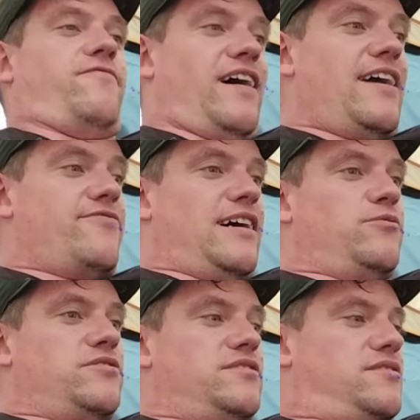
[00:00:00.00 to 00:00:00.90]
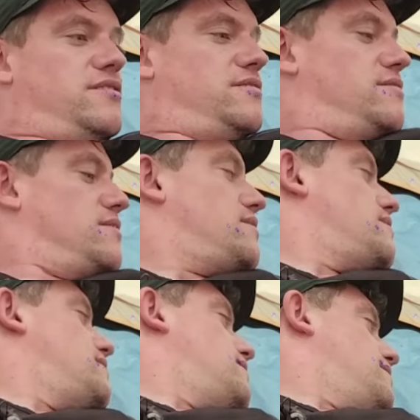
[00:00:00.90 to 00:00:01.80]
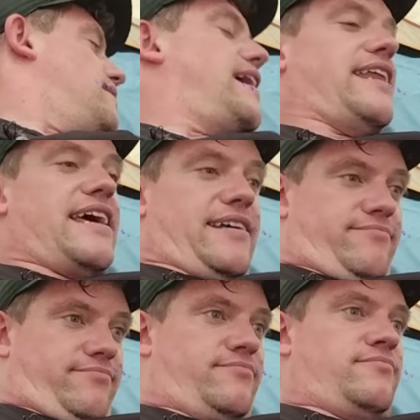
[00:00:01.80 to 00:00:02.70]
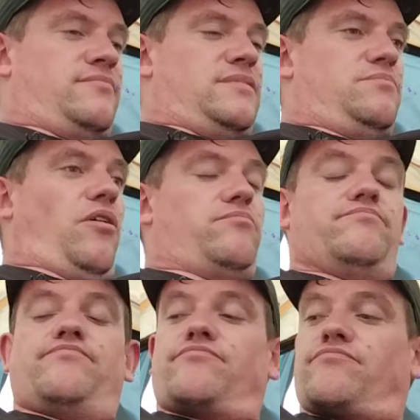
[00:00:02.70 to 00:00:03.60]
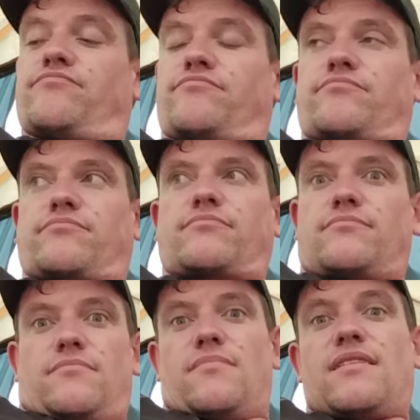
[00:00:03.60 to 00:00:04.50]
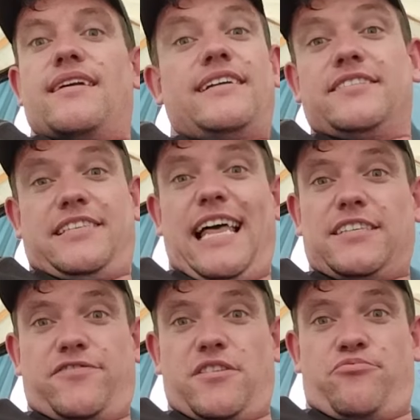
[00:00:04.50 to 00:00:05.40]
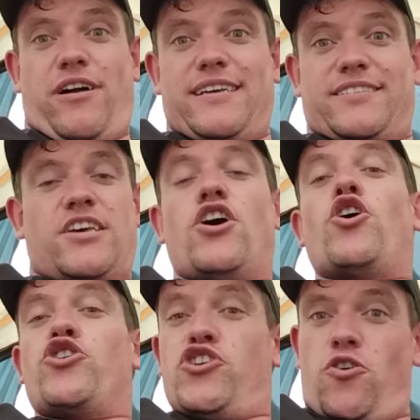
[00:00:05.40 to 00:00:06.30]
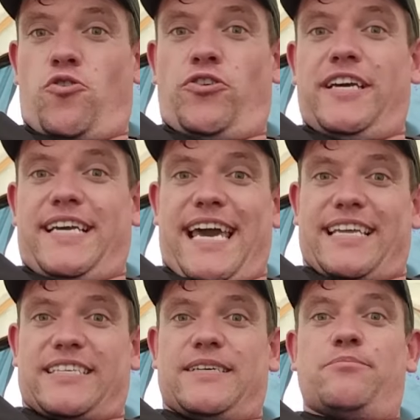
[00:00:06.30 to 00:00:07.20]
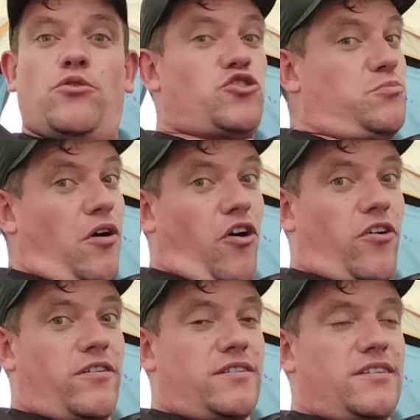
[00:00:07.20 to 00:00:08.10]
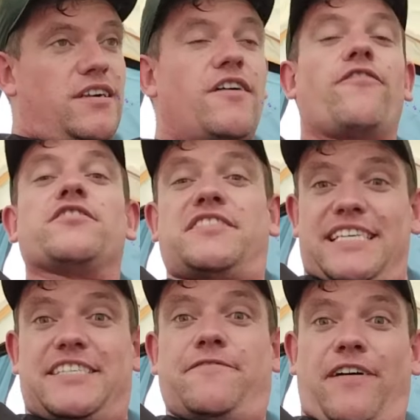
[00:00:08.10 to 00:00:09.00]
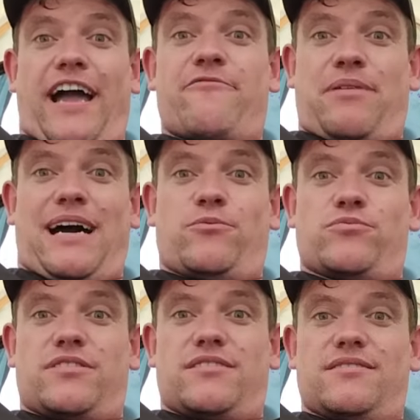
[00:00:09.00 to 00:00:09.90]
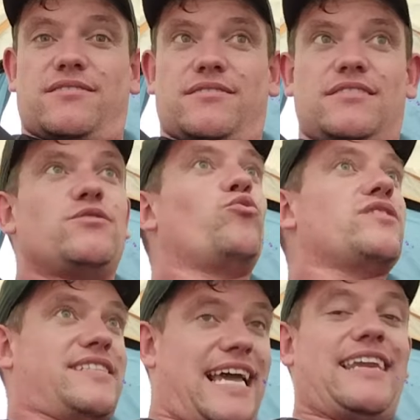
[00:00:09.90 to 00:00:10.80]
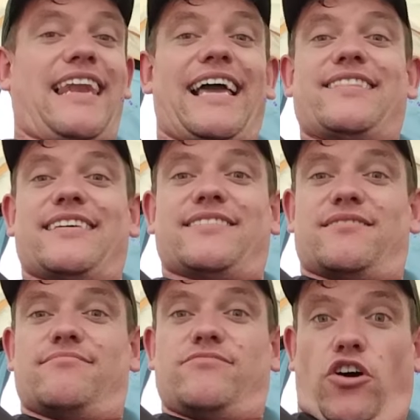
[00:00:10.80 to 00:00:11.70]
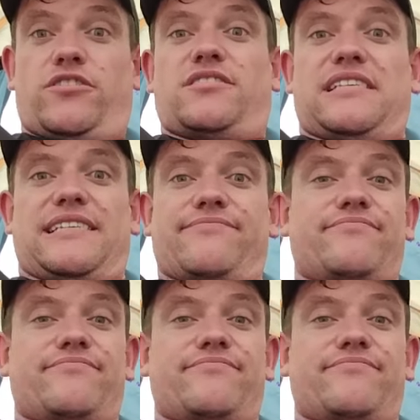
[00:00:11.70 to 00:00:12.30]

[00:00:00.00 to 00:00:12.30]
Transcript: 5,000 inner bottom. It's class for the price. You're not going to get much more for £65 with a tent like this, honestly.